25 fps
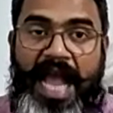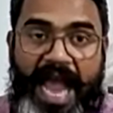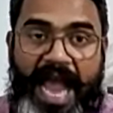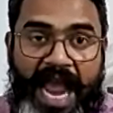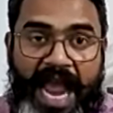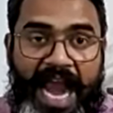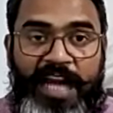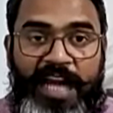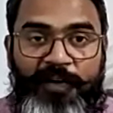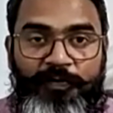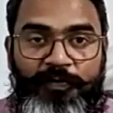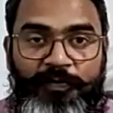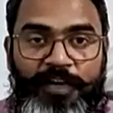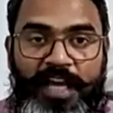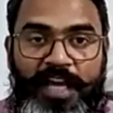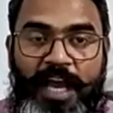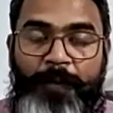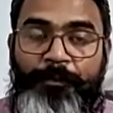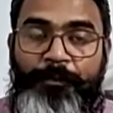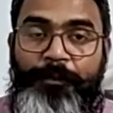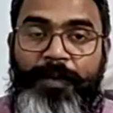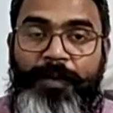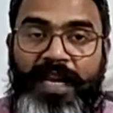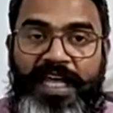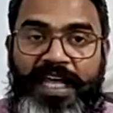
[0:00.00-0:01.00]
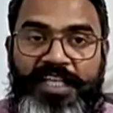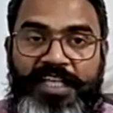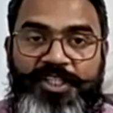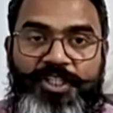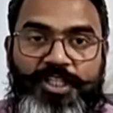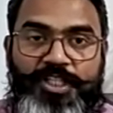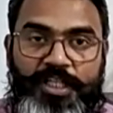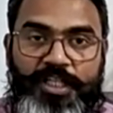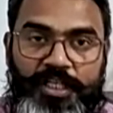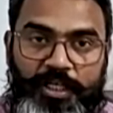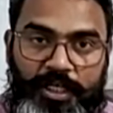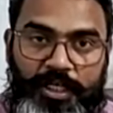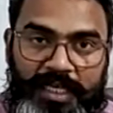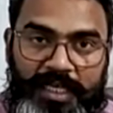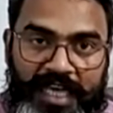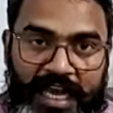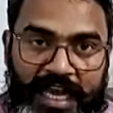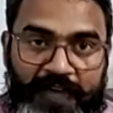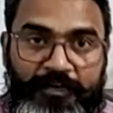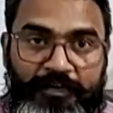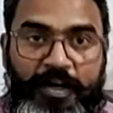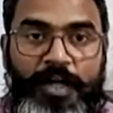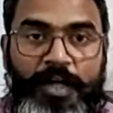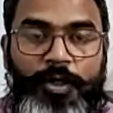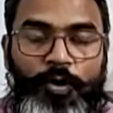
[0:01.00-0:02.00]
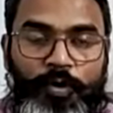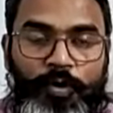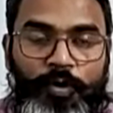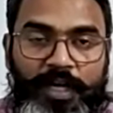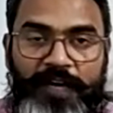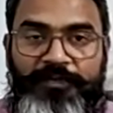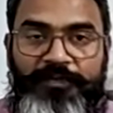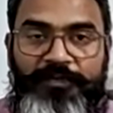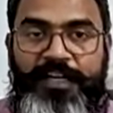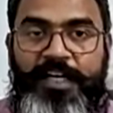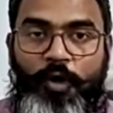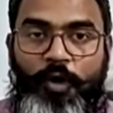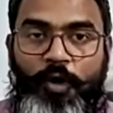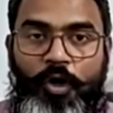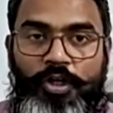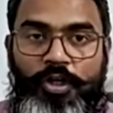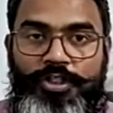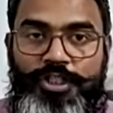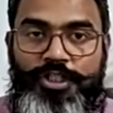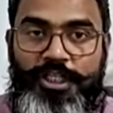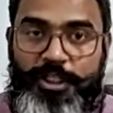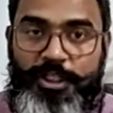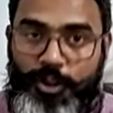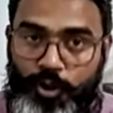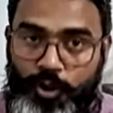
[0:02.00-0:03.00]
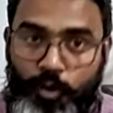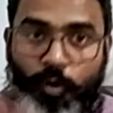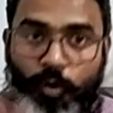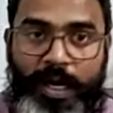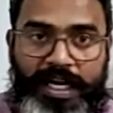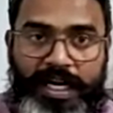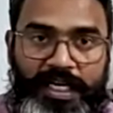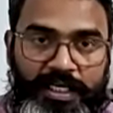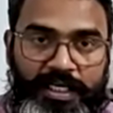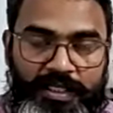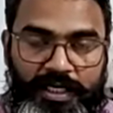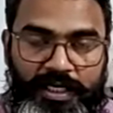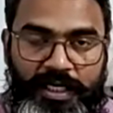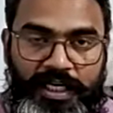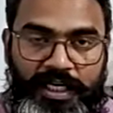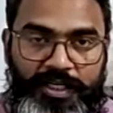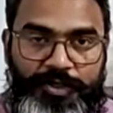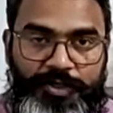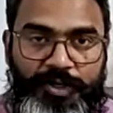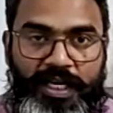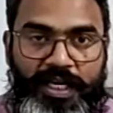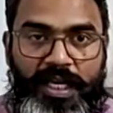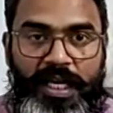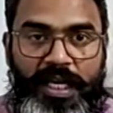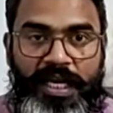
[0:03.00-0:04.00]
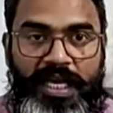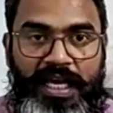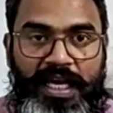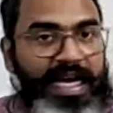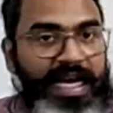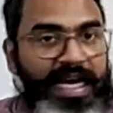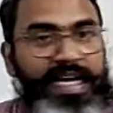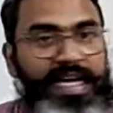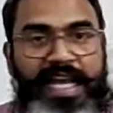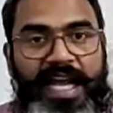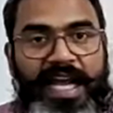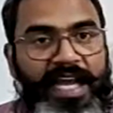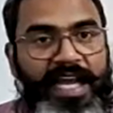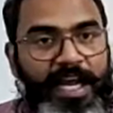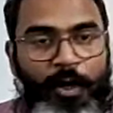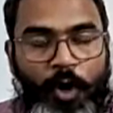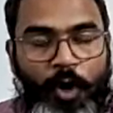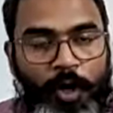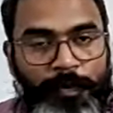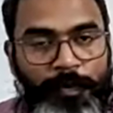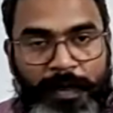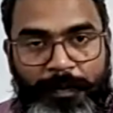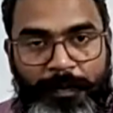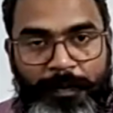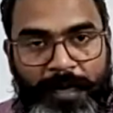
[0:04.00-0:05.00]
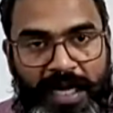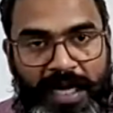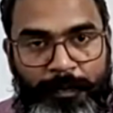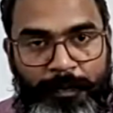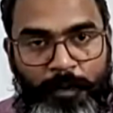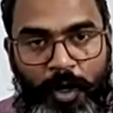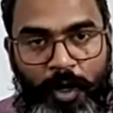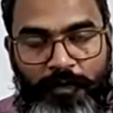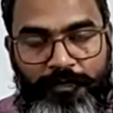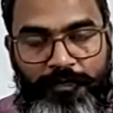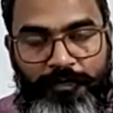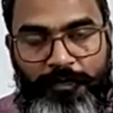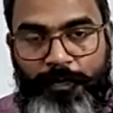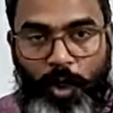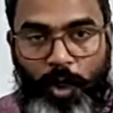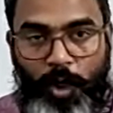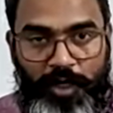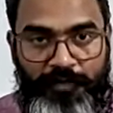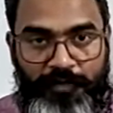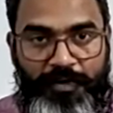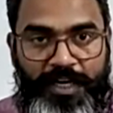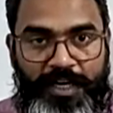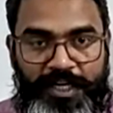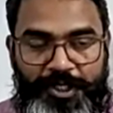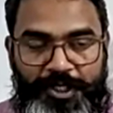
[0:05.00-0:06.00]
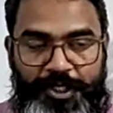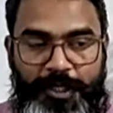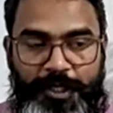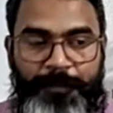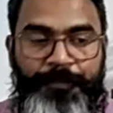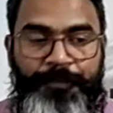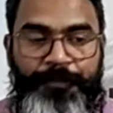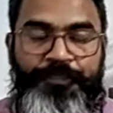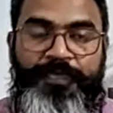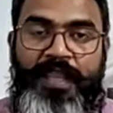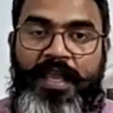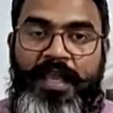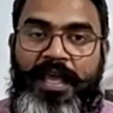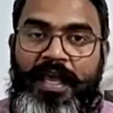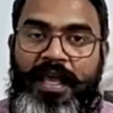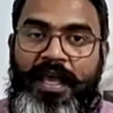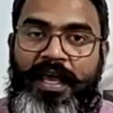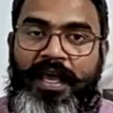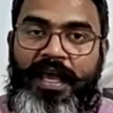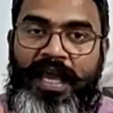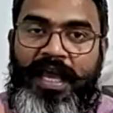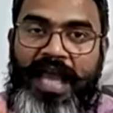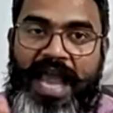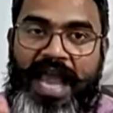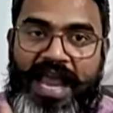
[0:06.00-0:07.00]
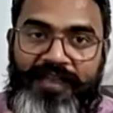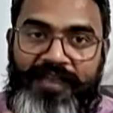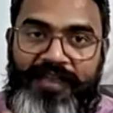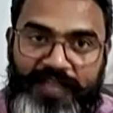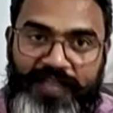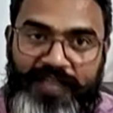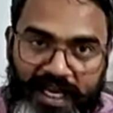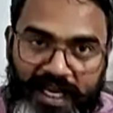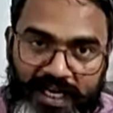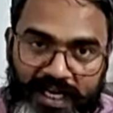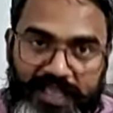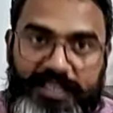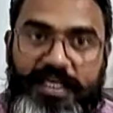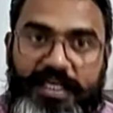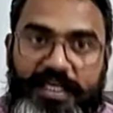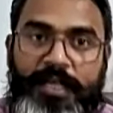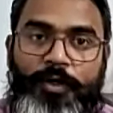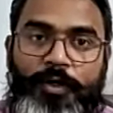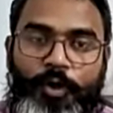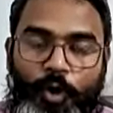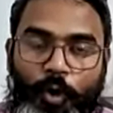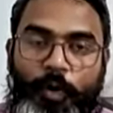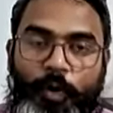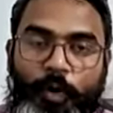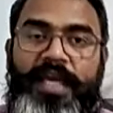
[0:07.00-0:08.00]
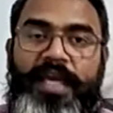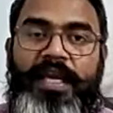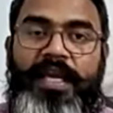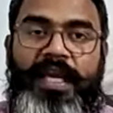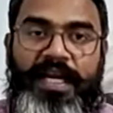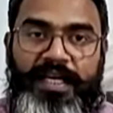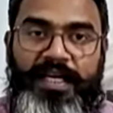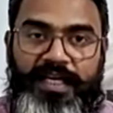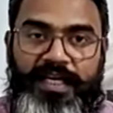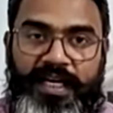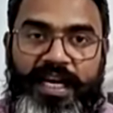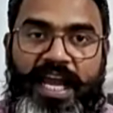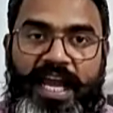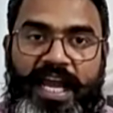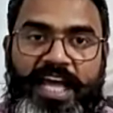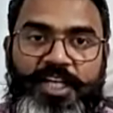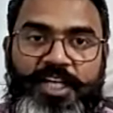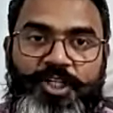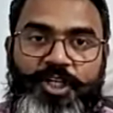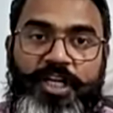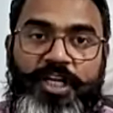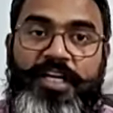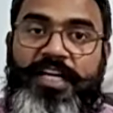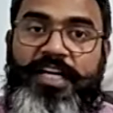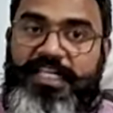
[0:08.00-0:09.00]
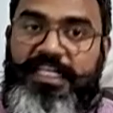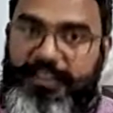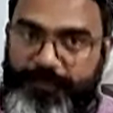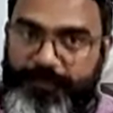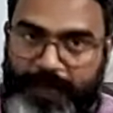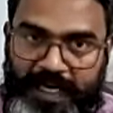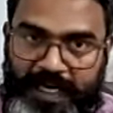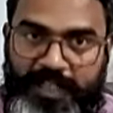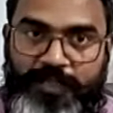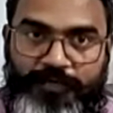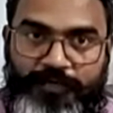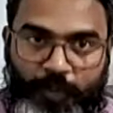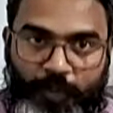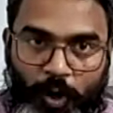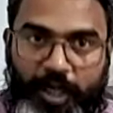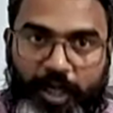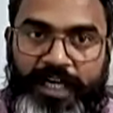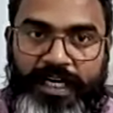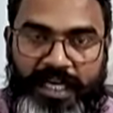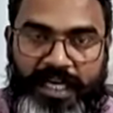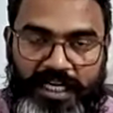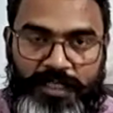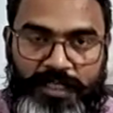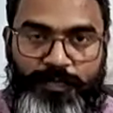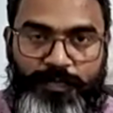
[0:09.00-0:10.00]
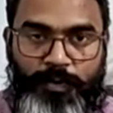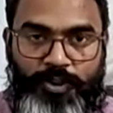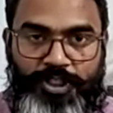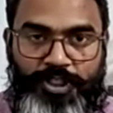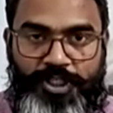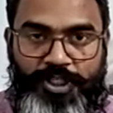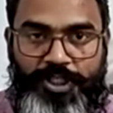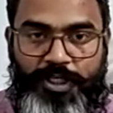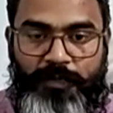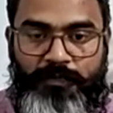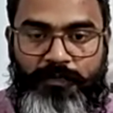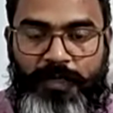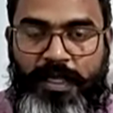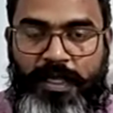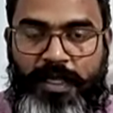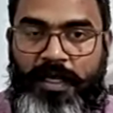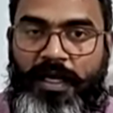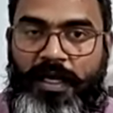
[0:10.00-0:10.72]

and we have pledged never to give technology to any other country, India cannot be blamed of proliferation. And there is a growing international respect for India's position.